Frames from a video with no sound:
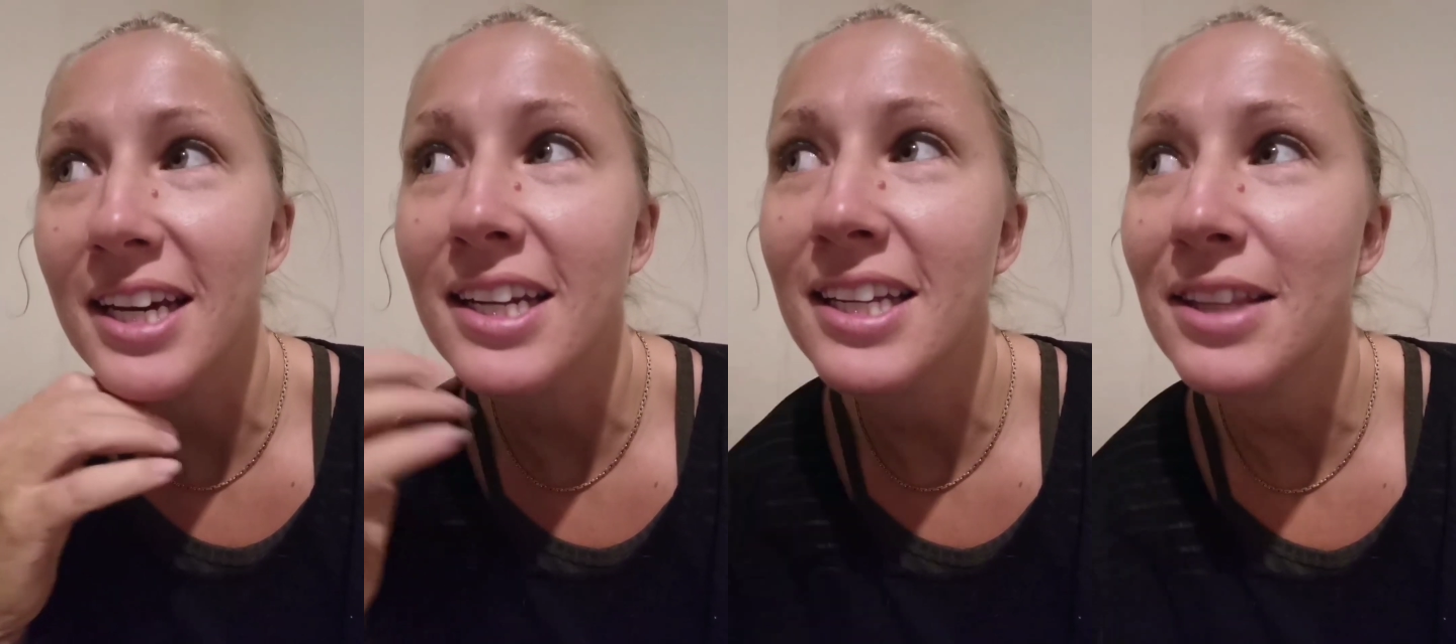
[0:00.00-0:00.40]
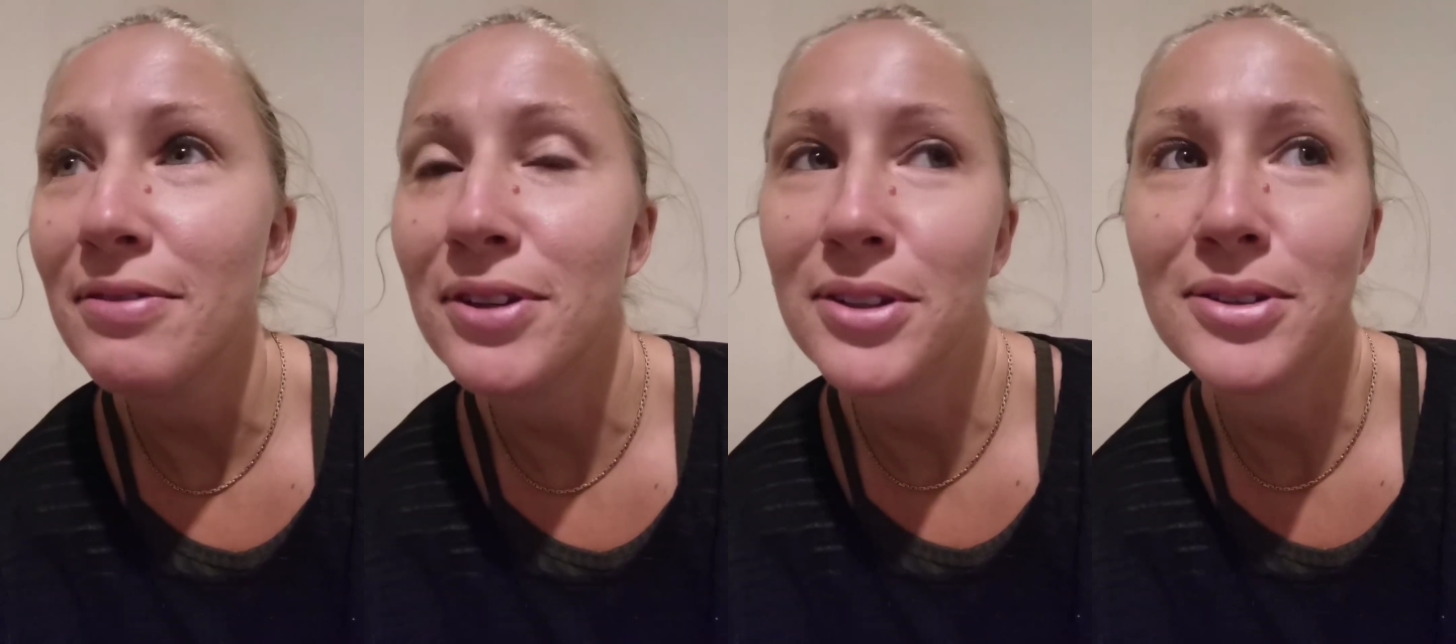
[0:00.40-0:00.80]
taking in
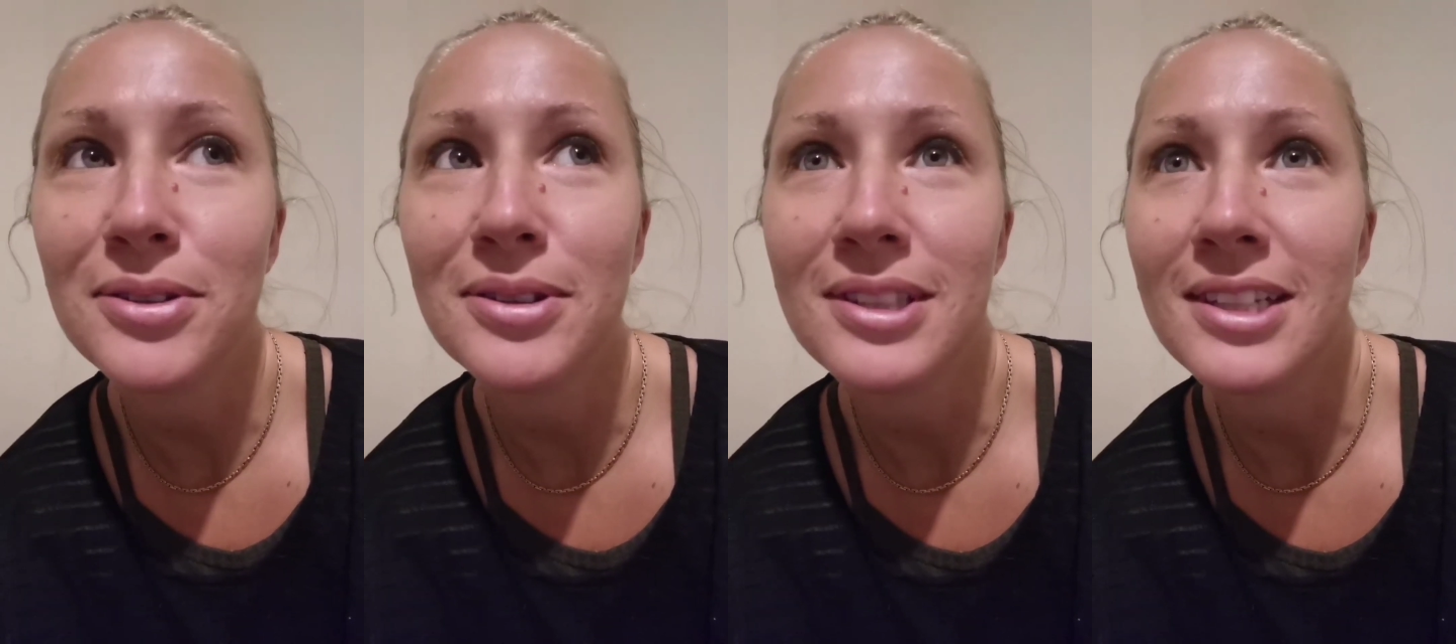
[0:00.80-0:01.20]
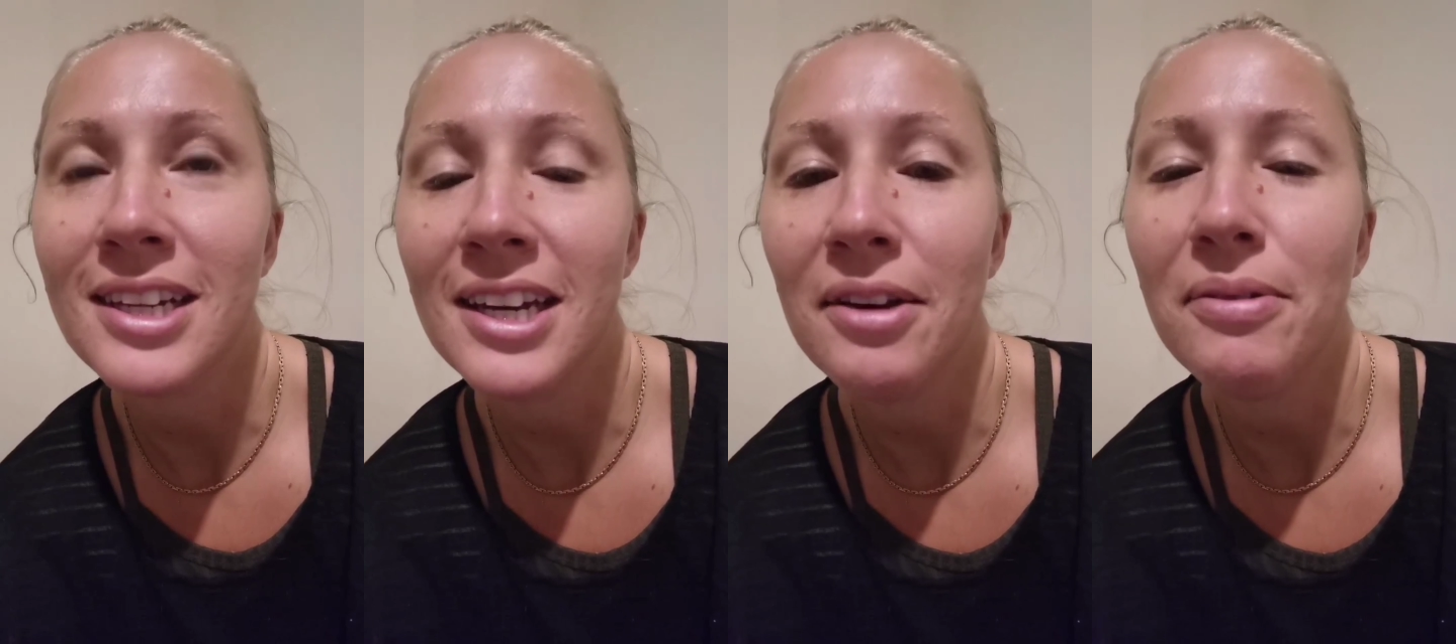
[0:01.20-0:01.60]
the views,
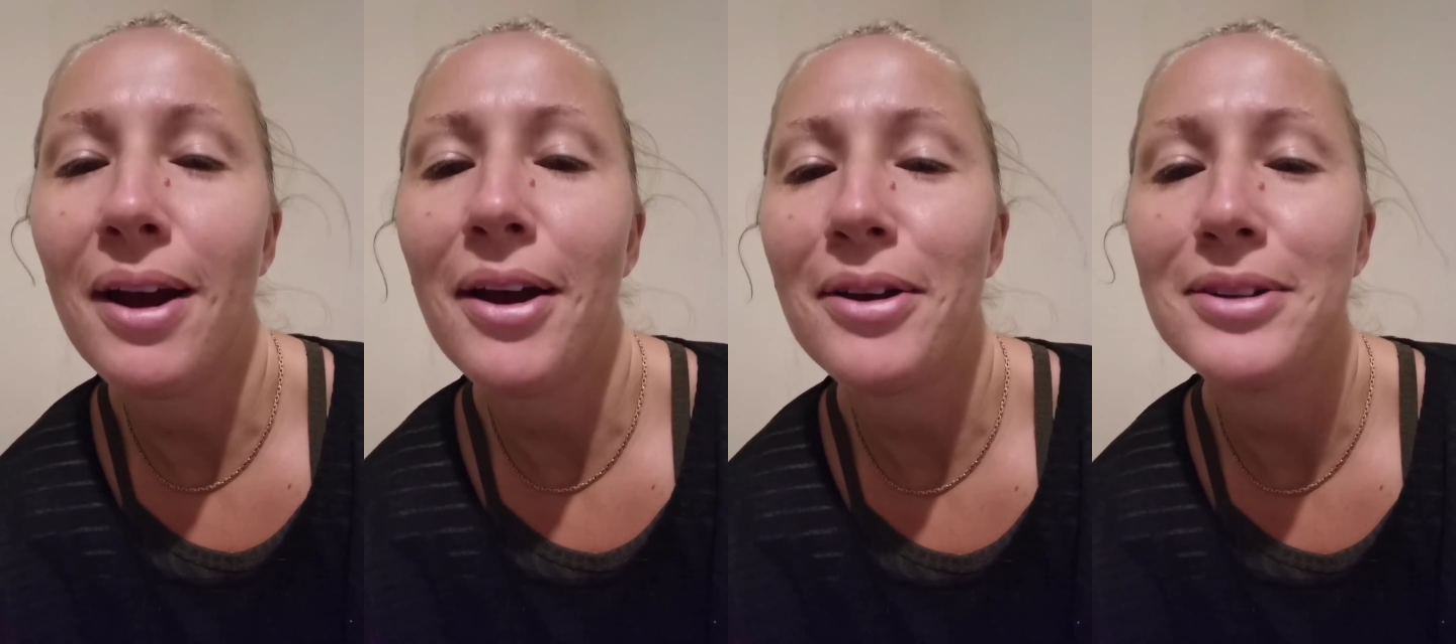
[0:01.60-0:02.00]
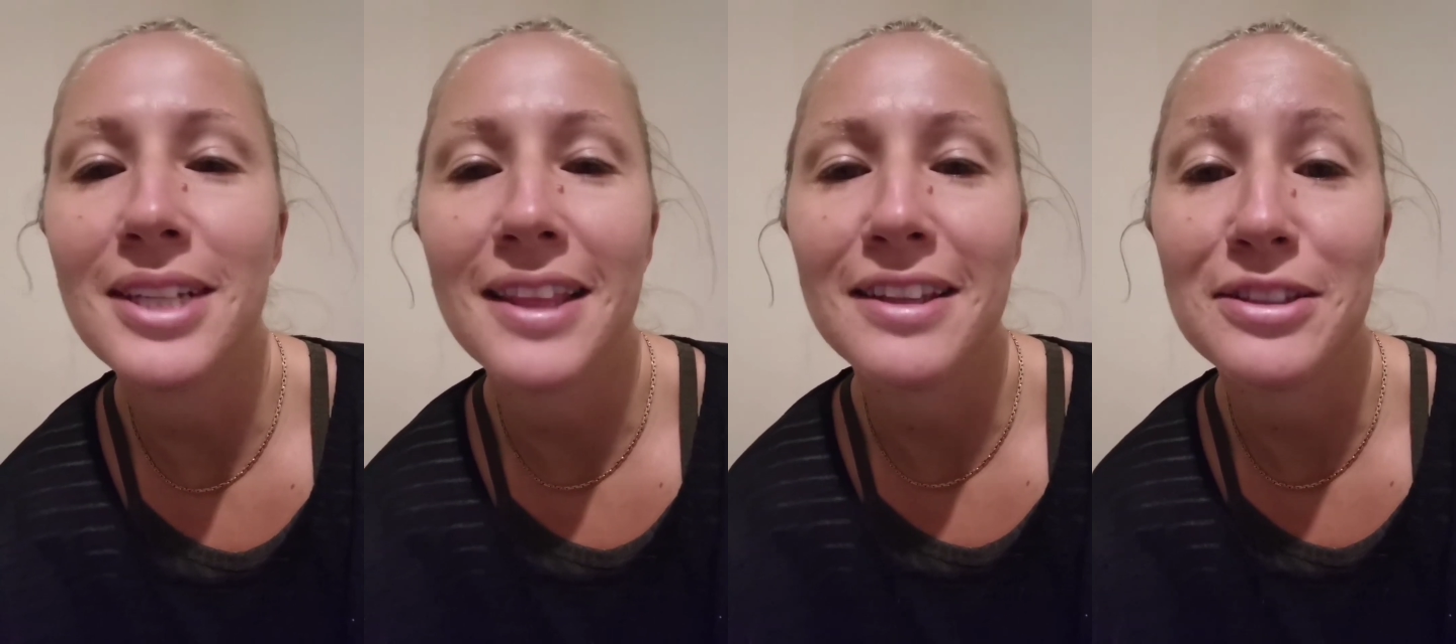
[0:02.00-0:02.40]
looking
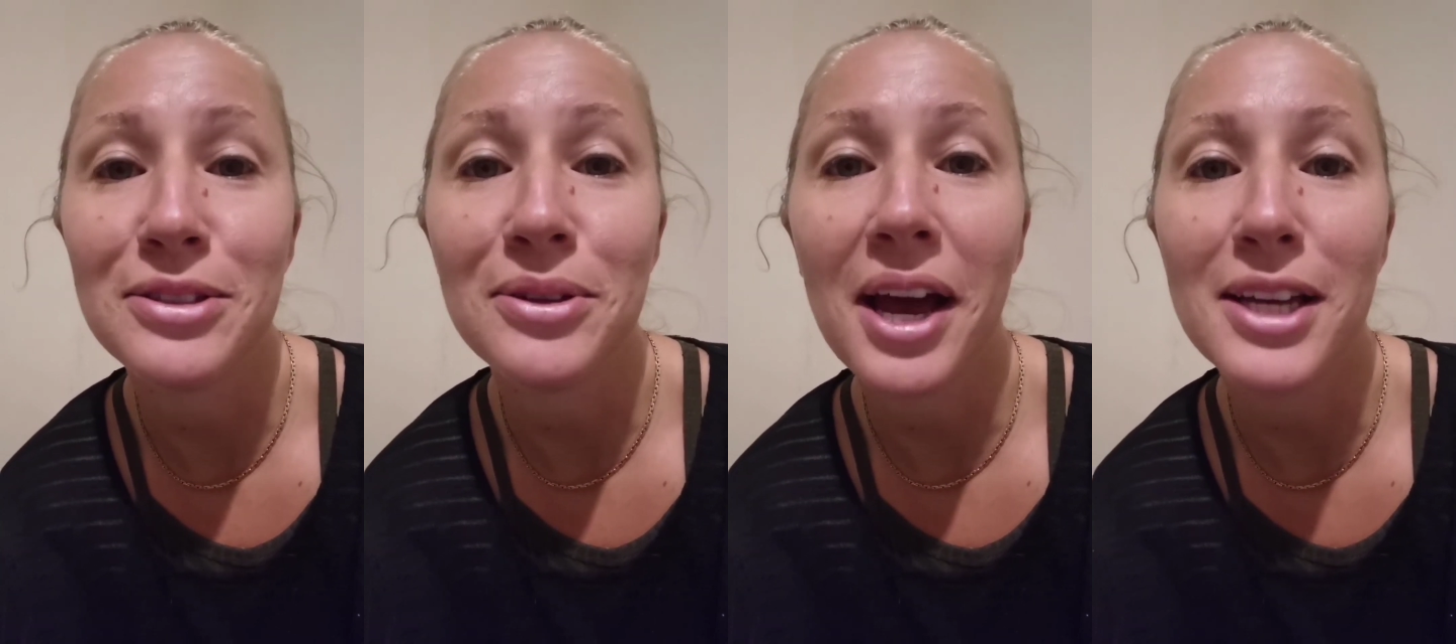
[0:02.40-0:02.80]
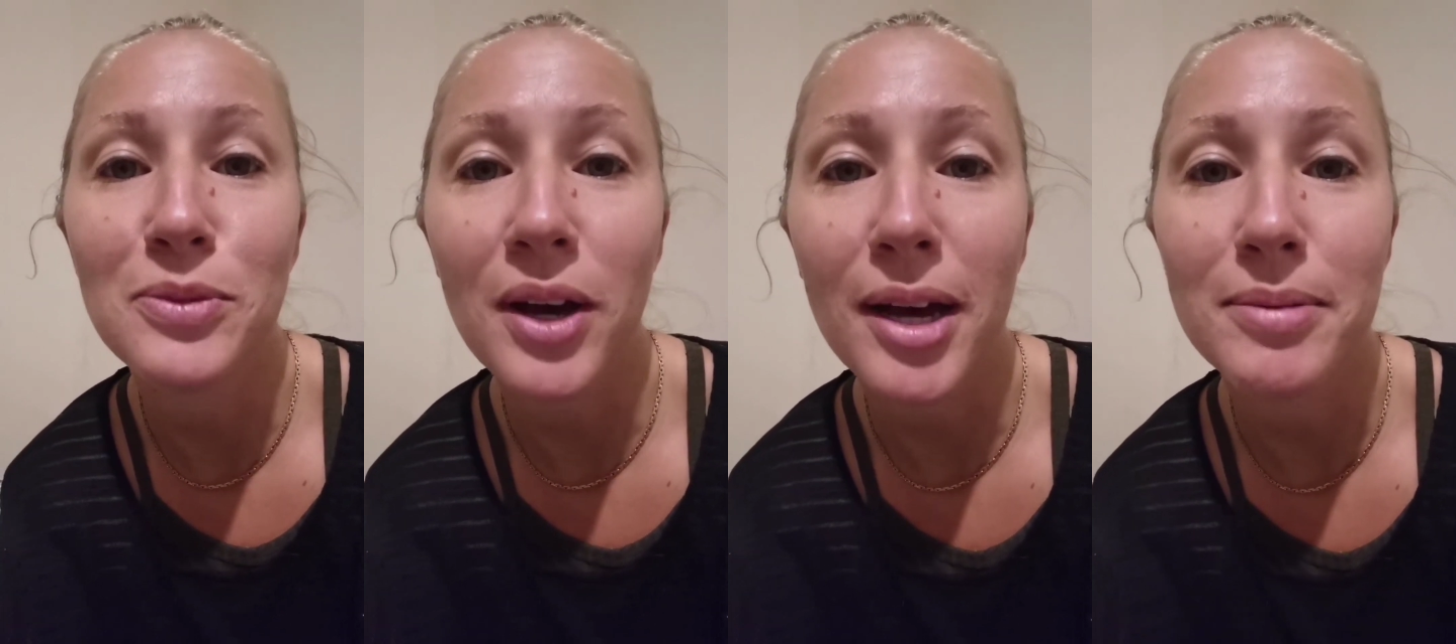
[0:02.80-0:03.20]
around, and these two
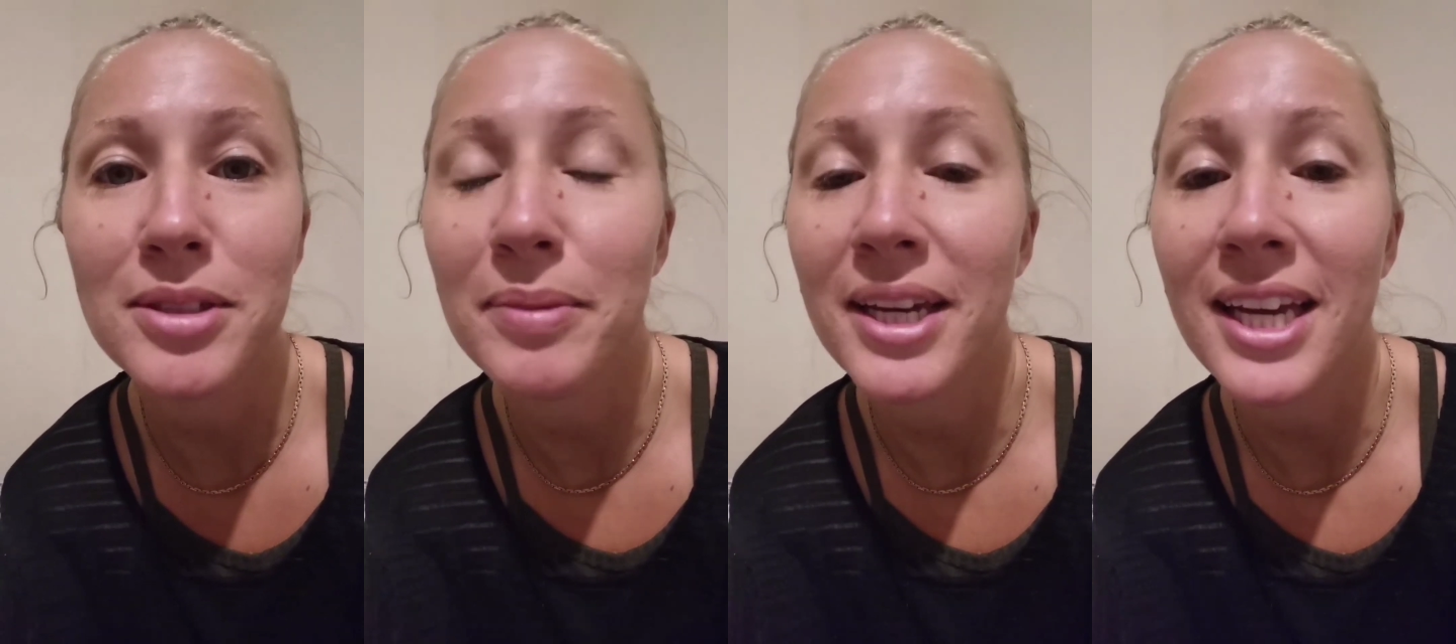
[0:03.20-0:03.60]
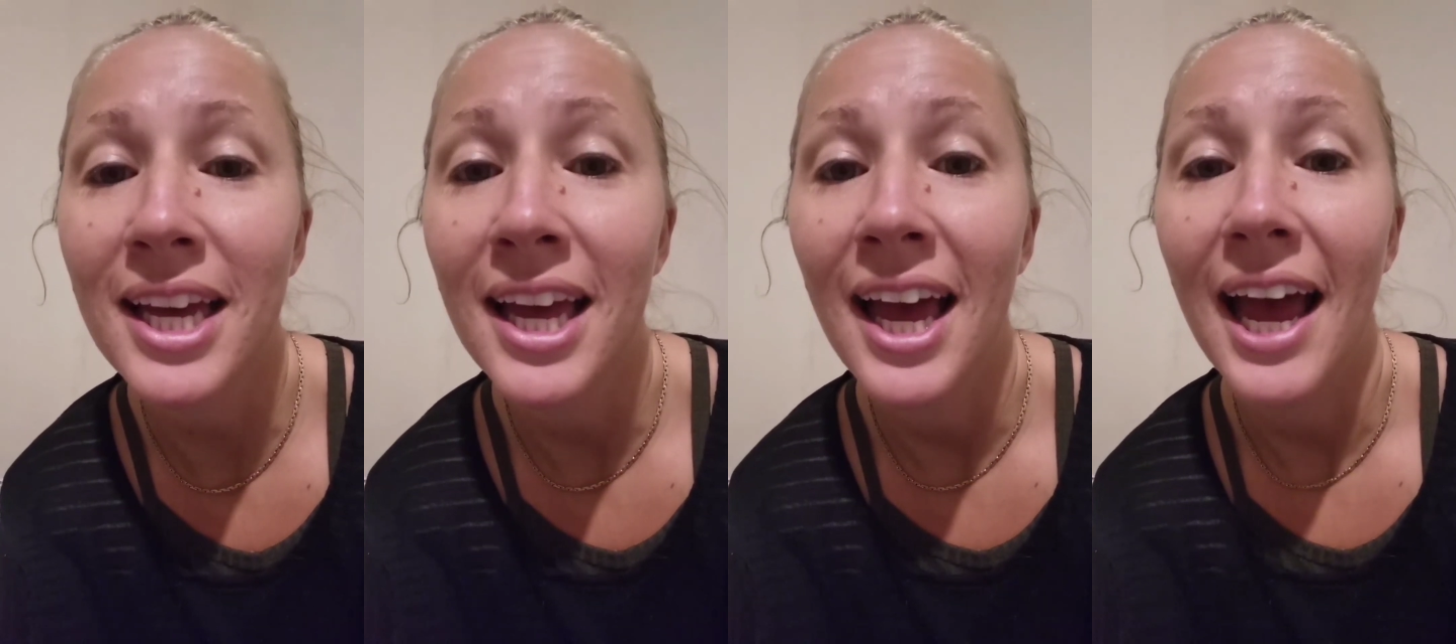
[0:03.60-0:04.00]
guys walk up to me